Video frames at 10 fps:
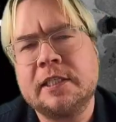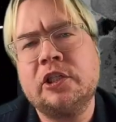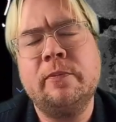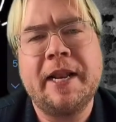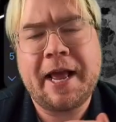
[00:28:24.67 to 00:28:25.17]

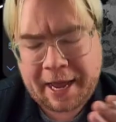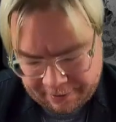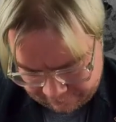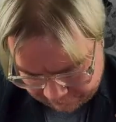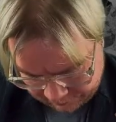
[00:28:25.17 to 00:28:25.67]
assume that I
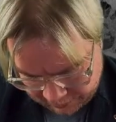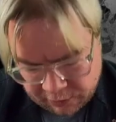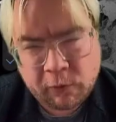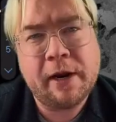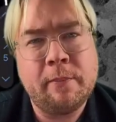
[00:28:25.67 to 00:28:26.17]
have
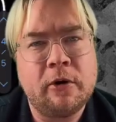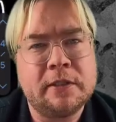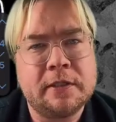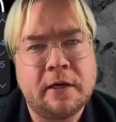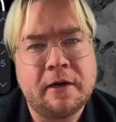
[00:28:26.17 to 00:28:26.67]
equal
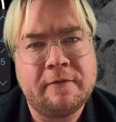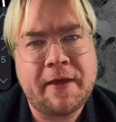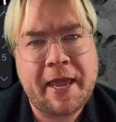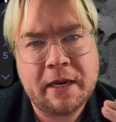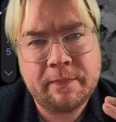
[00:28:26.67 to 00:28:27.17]
numbers of
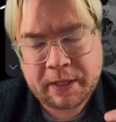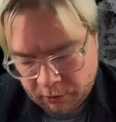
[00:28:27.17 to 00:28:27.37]
A and B